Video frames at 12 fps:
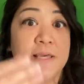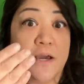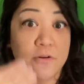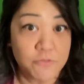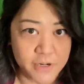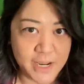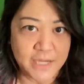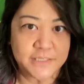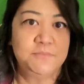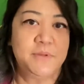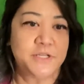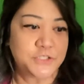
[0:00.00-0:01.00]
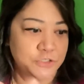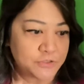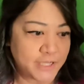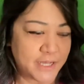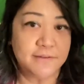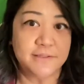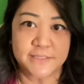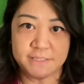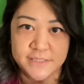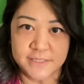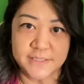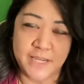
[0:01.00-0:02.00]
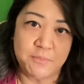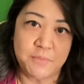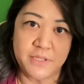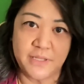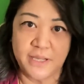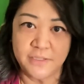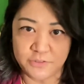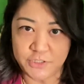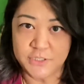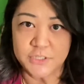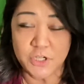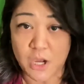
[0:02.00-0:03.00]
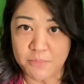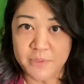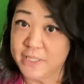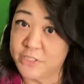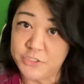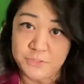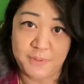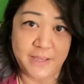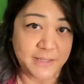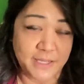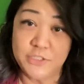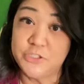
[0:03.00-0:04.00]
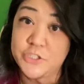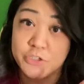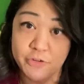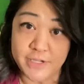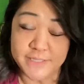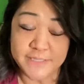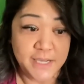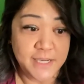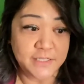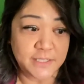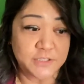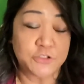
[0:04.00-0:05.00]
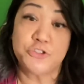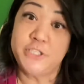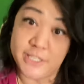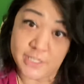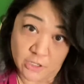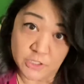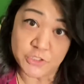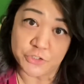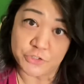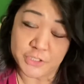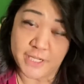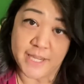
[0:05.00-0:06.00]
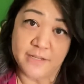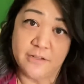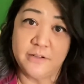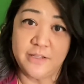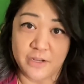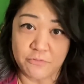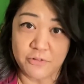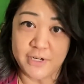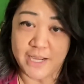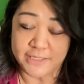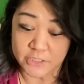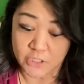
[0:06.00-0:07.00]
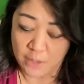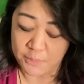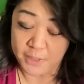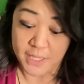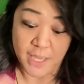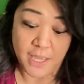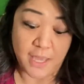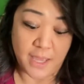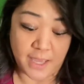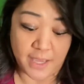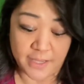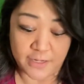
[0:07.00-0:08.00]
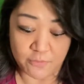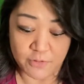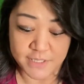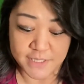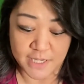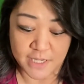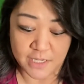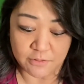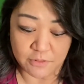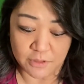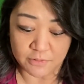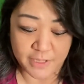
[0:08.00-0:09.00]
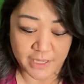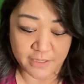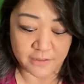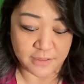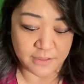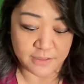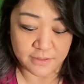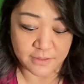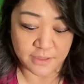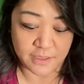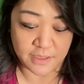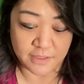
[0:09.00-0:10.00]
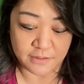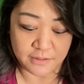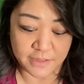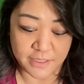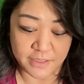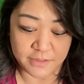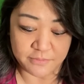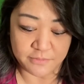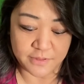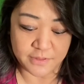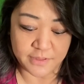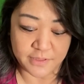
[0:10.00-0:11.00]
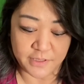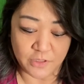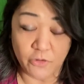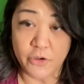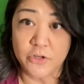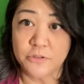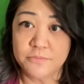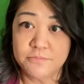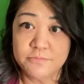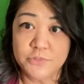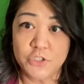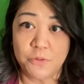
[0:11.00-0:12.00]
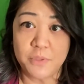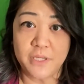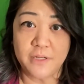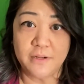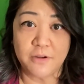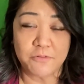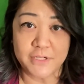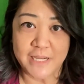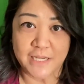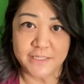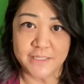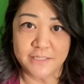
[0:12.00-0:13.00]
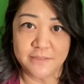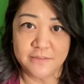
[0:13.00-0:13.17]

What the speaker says: unredacted, make sure that this is the statement that she's adopting, that she made that, she agrees, and so she also should get the unredacted copy. And it was, can the lawyer show me an unredacted?